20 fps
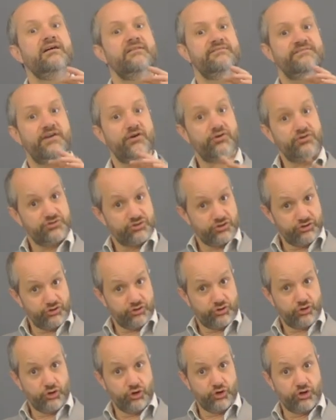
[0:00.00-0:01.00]
Focus on
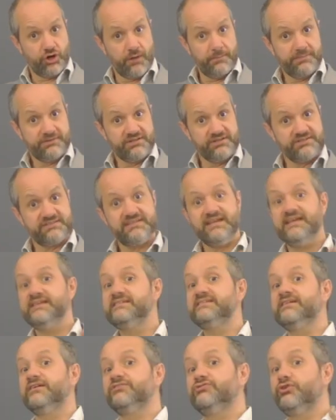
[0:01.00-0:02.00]
your core
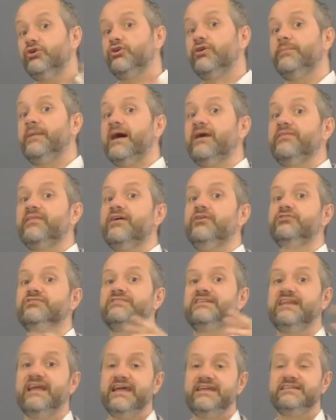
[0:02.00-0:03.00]
competencies. I'll talk about
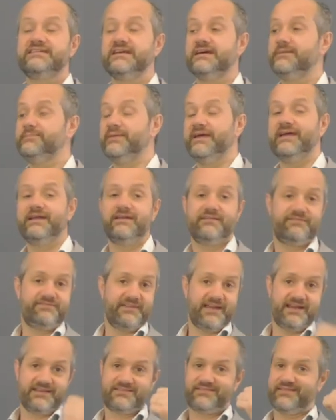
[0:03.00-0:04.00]
those later, but in
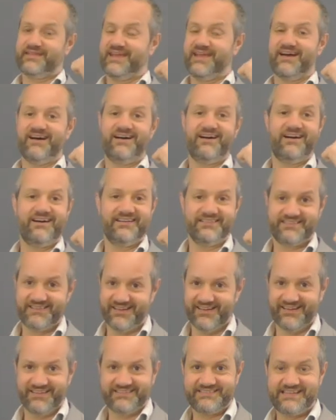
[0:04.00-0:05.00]
effect, they
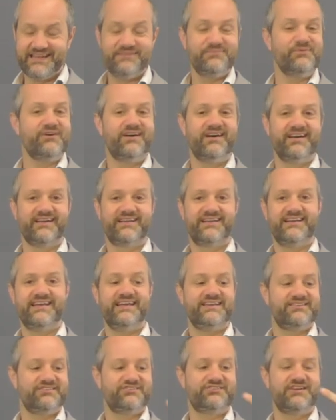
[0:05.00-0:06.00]
are teamwork,
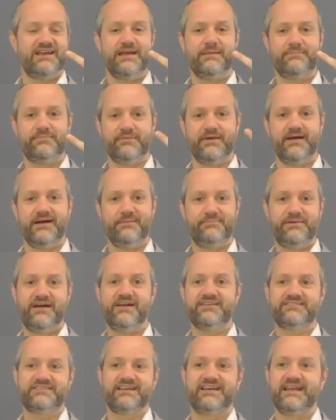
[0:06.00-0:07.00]
leadership,
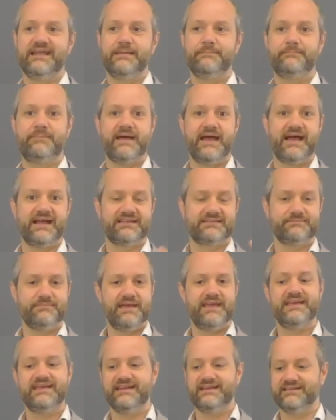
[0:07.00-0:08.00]
personal impact,
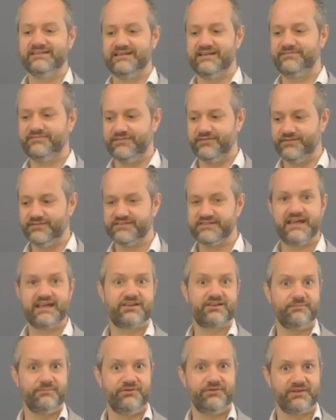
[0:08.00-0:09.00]
making a difference,
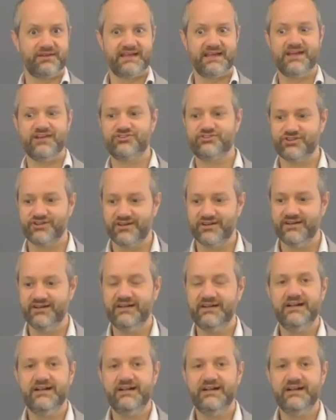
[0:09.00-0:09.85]
and communication.